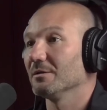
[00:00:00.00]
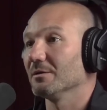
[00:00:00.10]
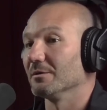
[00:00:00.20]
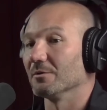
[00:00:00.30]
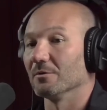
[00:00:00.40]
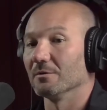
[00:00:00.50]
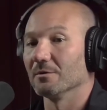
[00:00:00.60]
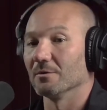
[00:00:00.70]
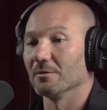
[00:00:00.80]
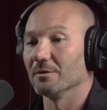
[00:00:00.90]
and
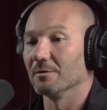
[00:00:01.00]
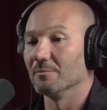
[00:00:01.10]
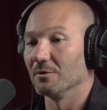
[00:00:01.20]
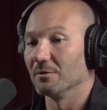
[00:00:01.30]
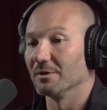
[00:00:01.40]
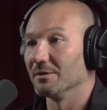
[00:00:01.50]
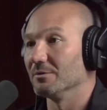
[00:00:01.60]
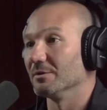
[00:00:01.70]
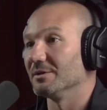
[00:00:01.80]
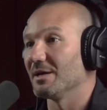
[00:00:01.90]
their inability
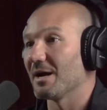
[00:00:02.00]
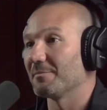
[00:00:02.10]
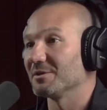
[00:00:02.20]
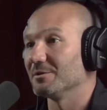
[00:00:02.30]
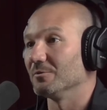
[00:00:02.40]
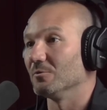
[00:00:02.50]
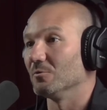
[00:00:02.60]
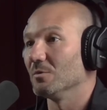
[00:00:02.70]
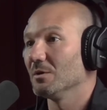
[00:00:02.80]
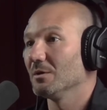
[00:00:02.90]
to adapt
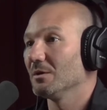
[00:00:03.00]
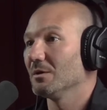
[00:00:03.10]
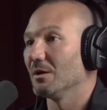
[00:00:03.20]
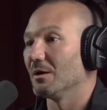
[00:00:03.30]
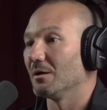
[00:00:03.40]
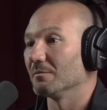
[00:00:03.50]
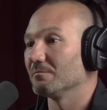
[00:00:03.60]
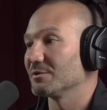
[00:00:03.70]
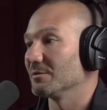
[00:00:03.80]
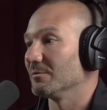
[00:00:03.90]
to
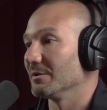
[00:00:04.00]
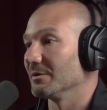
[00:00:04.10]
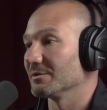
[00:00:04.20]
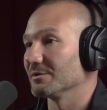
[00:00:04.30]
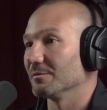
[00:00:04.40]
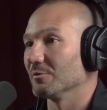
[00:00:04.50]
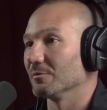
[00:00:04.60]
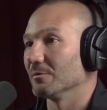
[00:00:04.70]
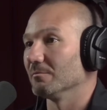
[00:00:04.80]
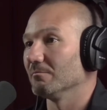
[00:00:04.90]
somebody in a
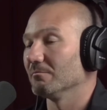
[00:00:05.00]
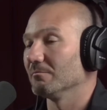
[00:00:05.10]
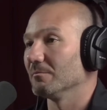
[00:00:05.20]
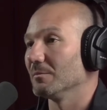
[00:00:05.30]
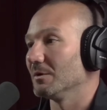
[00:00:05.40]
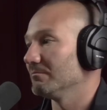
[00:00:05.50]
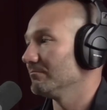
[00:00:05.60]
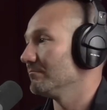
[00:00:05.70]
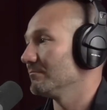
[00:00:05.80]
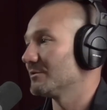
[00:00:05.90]
similar
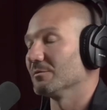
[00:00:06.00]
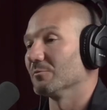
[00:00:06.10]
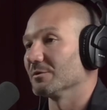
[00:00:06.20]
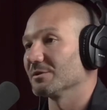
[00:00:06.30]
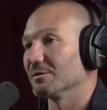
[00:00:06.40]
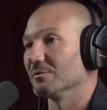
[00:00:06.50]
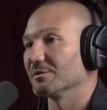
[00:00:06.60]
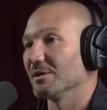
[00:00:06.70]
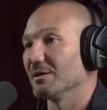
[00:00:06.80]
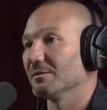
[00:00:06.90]
skill
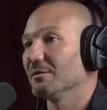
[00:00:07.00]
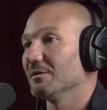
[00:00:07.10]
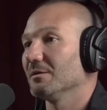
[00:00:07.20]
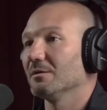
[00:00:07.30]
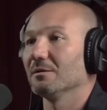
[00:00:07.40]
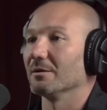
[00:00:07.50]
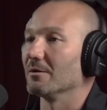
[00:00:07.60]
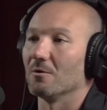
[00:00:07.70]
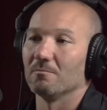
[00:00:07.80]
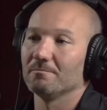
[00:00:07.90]
set, they
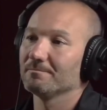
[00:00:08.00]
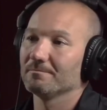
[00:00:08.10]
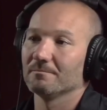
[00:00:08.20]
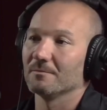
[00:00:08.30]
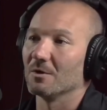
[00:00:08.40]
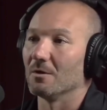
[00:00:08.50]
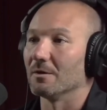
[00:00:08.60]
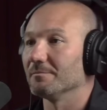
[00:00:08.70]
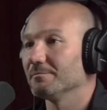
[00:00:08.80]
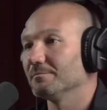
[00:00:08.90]
go,
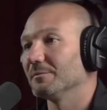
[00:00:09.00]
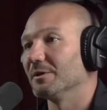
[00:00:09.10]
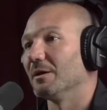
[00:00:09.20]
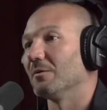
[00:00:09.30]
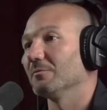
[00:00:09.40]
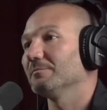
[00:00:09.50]
gone, get out.